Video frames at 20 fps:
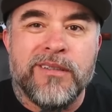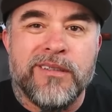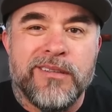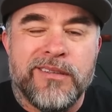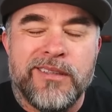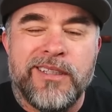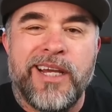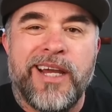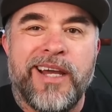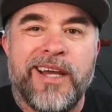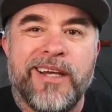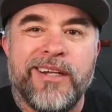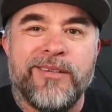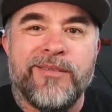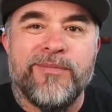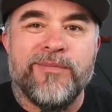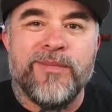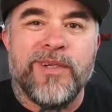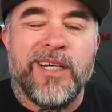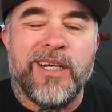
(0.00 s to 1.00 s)
that
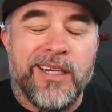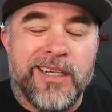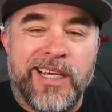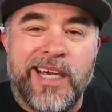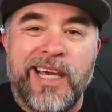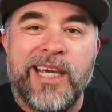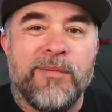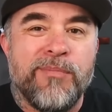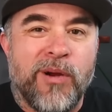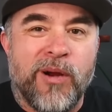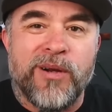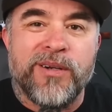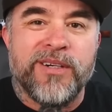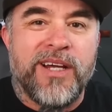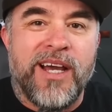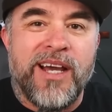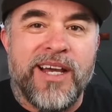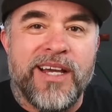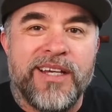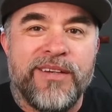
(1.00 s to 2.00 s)
a K-bar
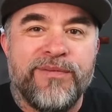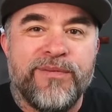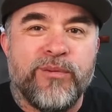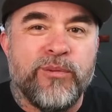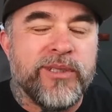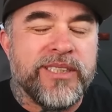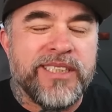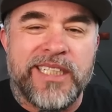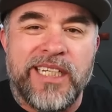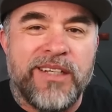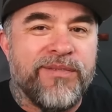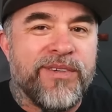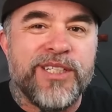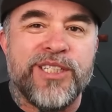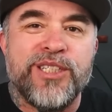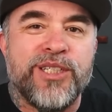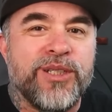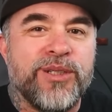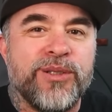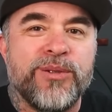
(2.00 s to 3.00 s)
knife was even
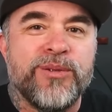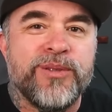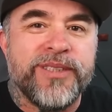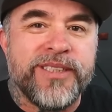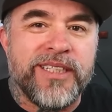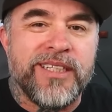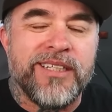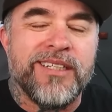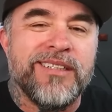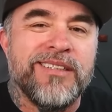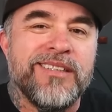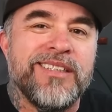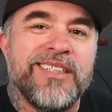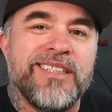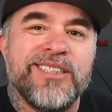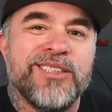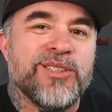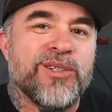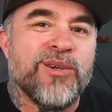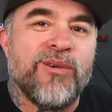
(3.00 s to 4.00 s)
used in
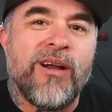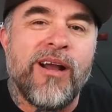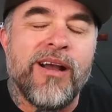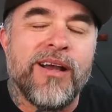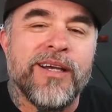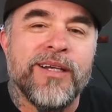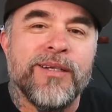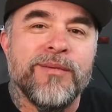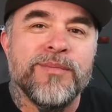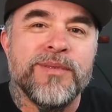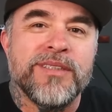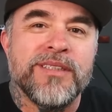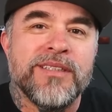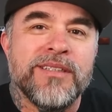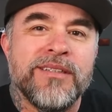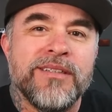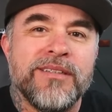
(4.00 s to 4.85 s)
these crimes?